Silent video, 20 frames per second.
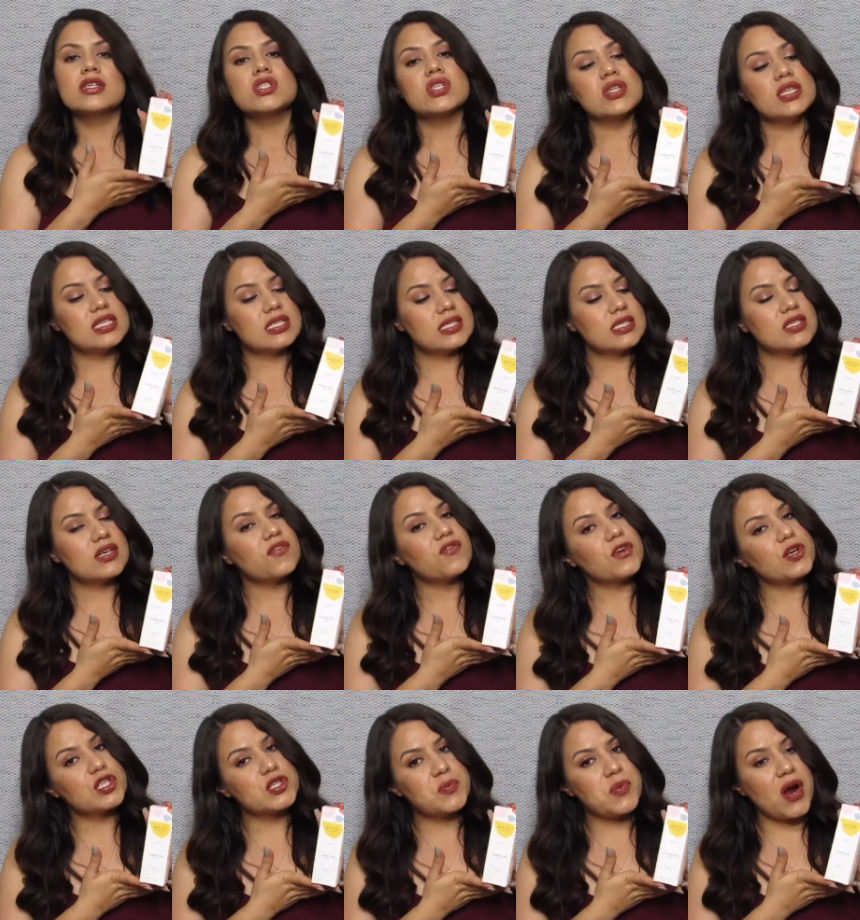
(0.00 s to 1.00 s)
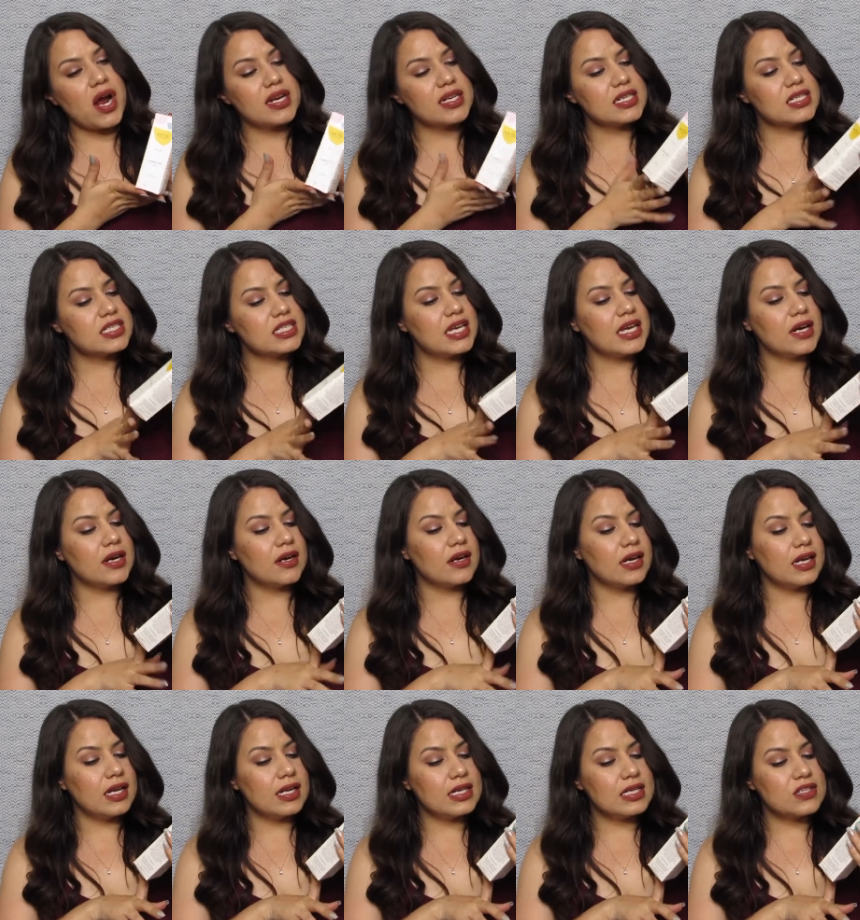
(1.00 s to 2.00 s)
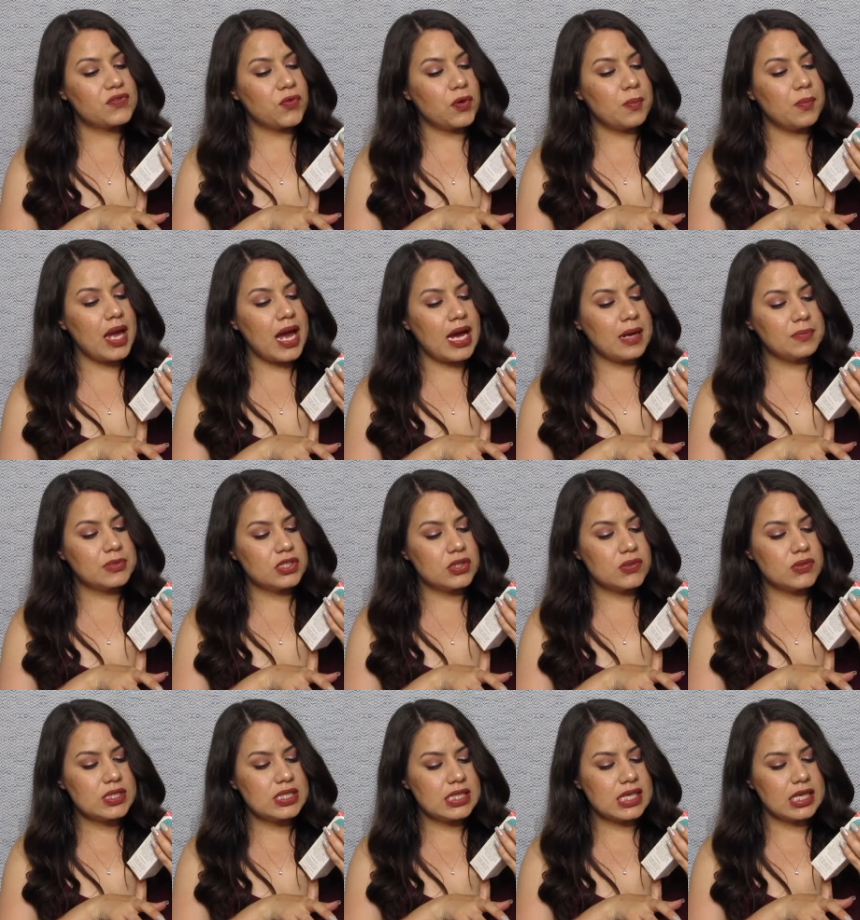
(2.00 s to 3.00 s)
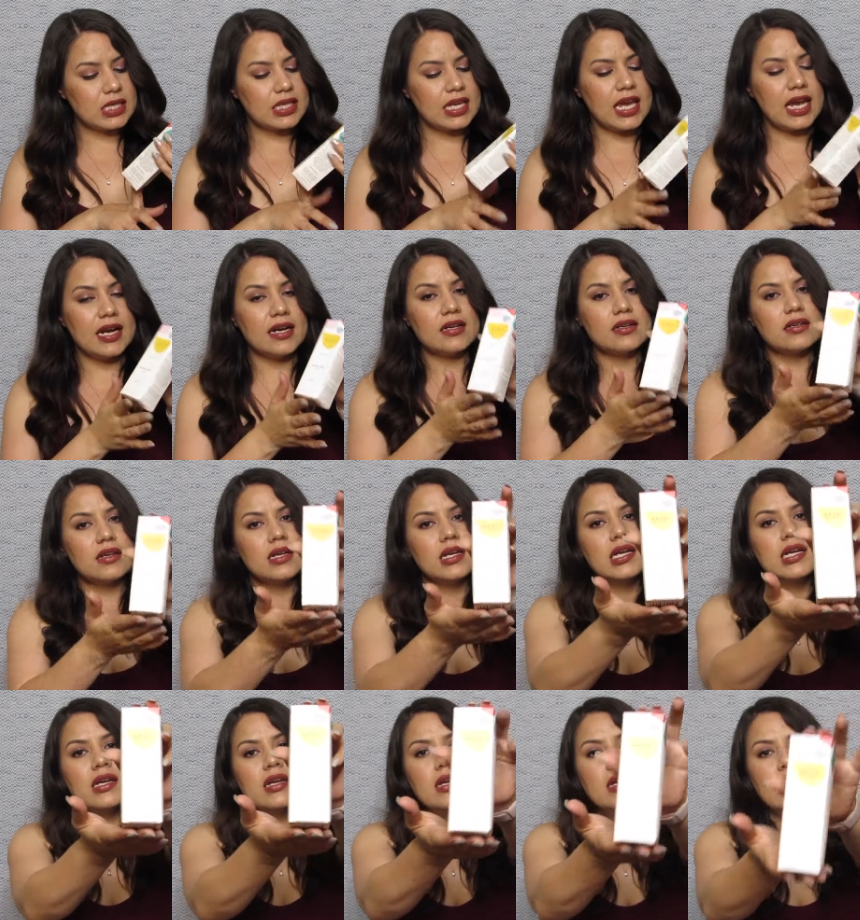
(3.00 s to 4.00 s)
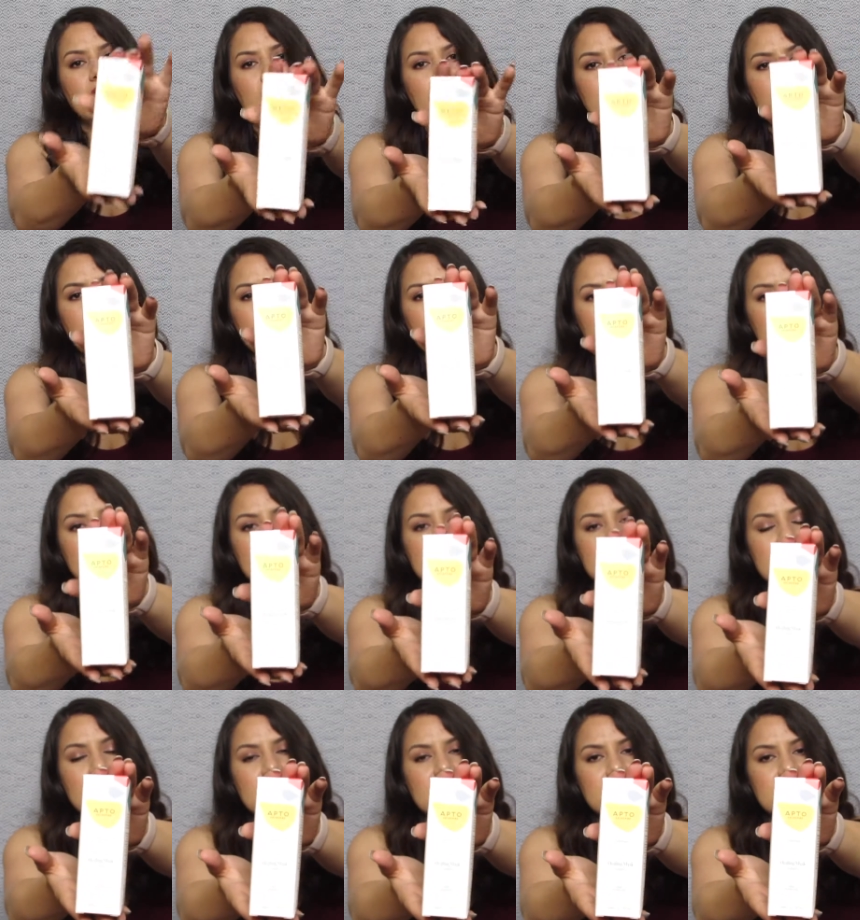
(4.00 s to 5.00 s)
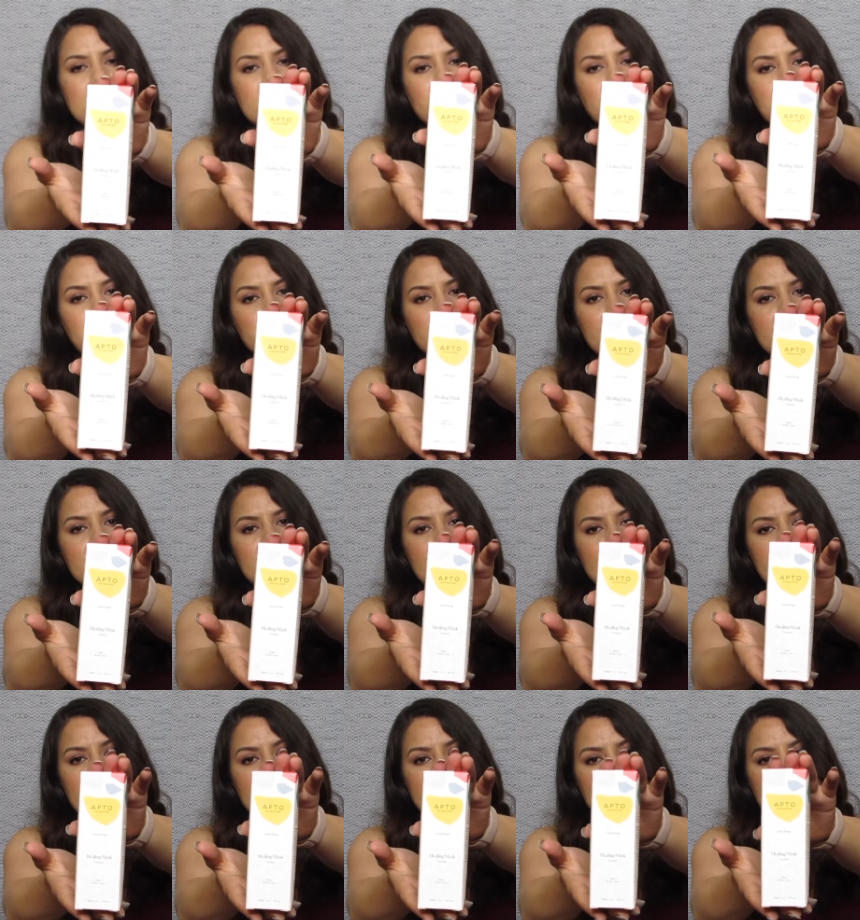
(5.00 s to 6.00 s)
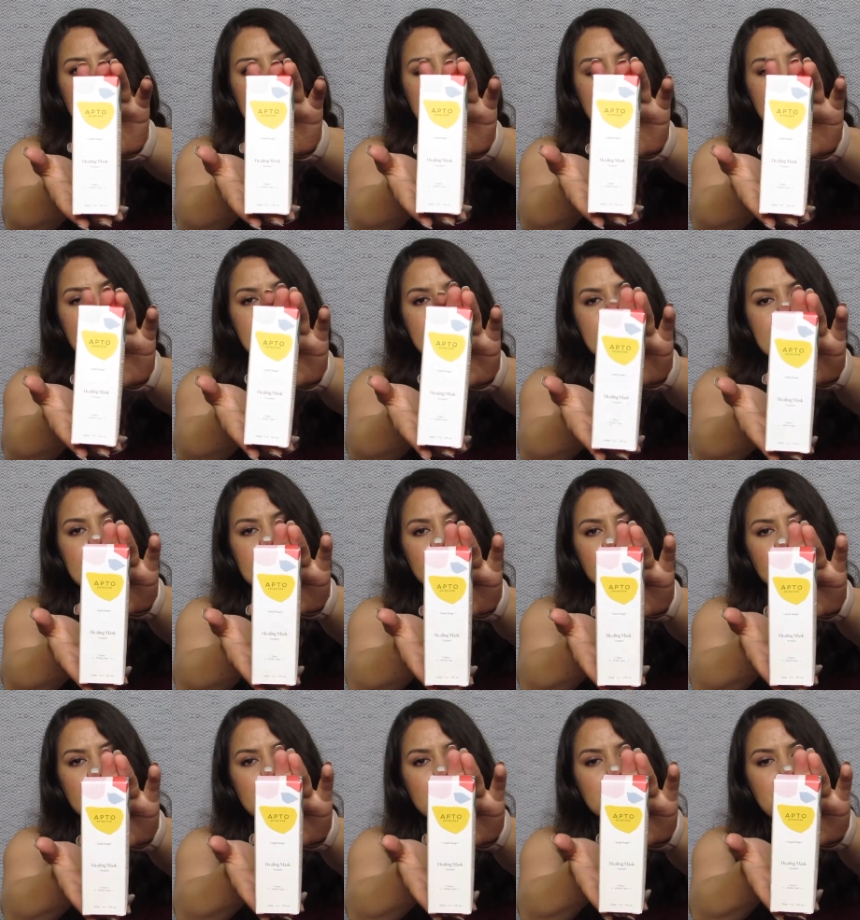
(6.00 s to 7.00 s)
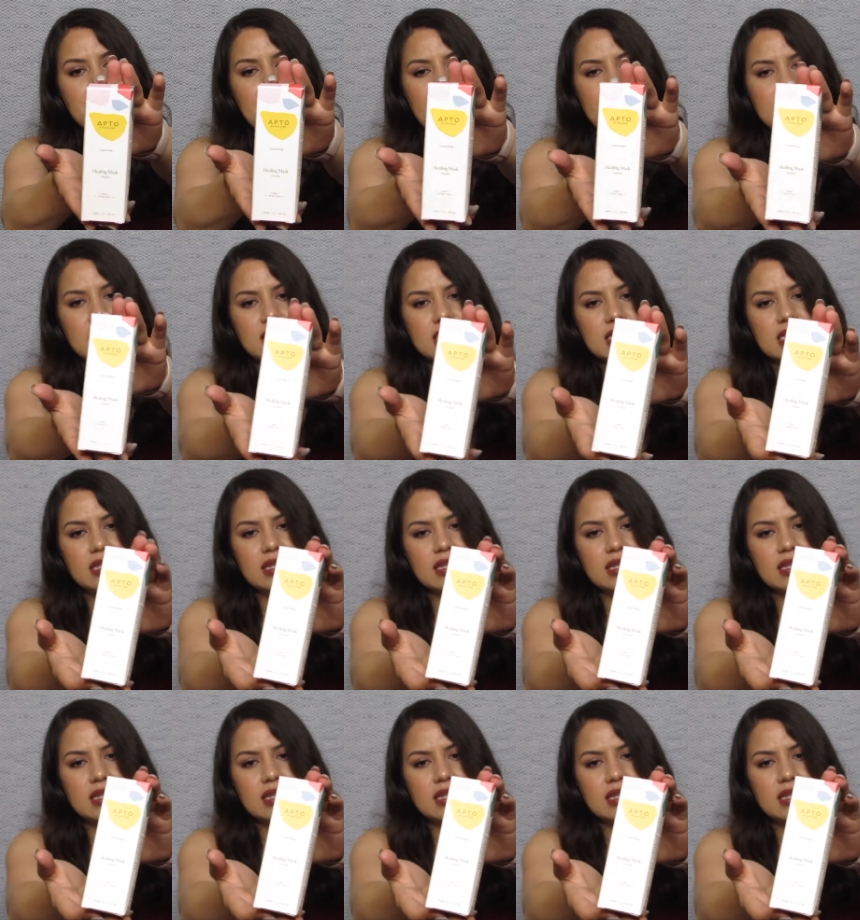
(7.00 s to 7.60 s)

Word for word: So this is our first product here. It is from Apto Skincare. It says in the front that it is a healing mask.